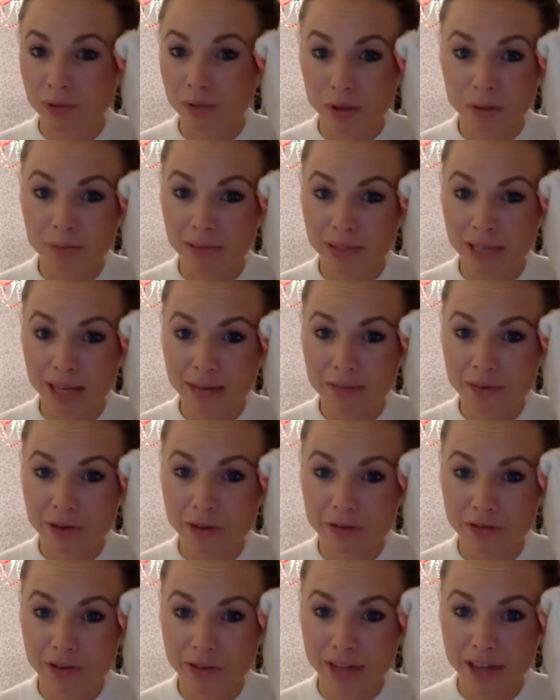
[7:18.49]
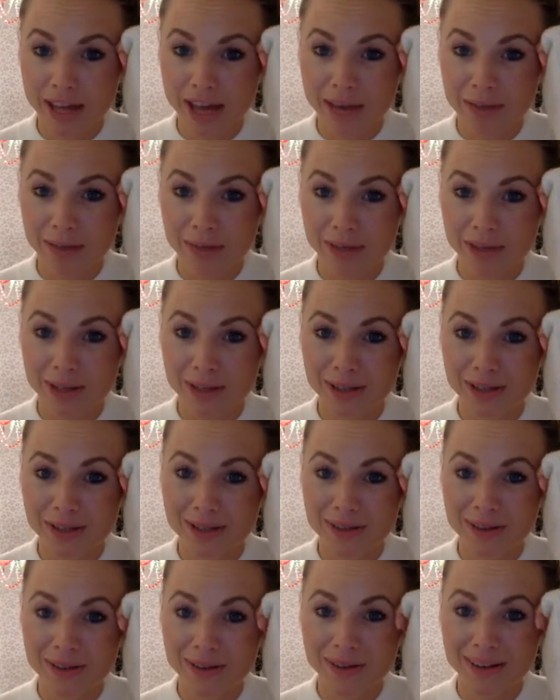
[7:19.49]
Don't blame you for that, because
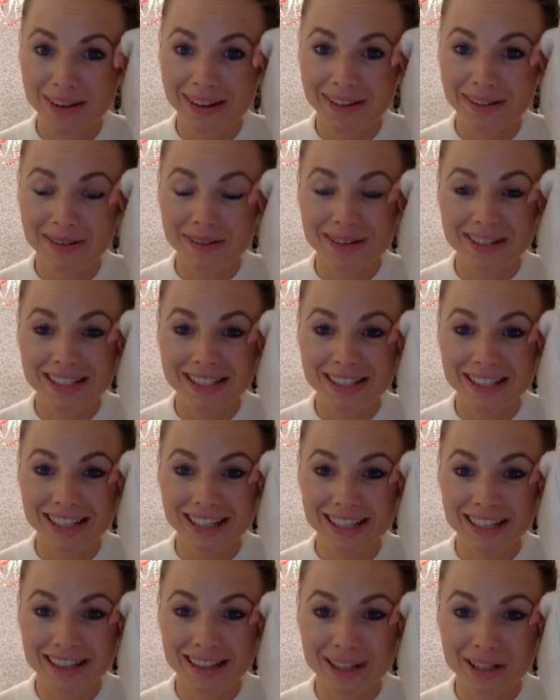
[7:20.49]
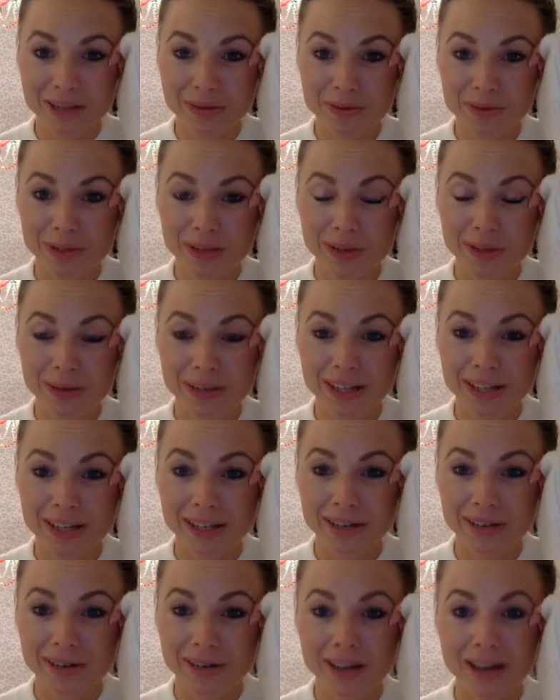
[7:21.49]
you had no idea that you were creating
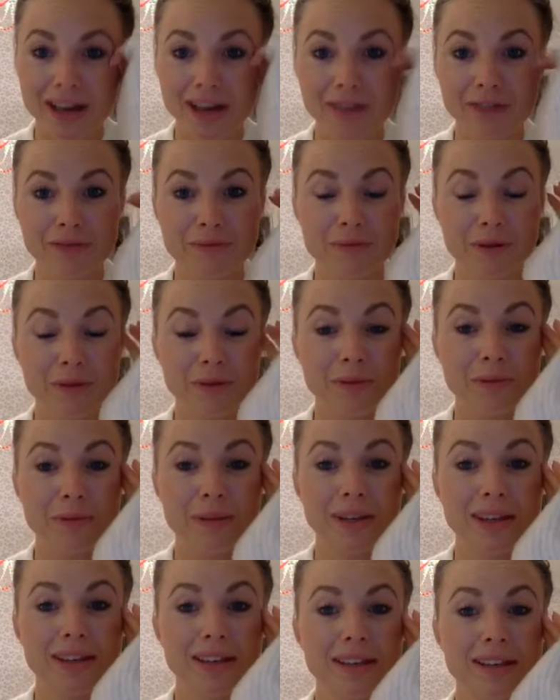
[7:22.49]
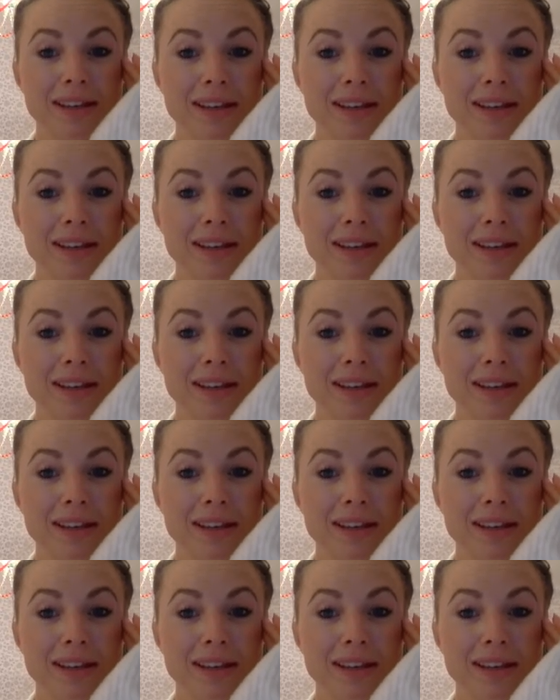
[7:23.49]
your life, probably.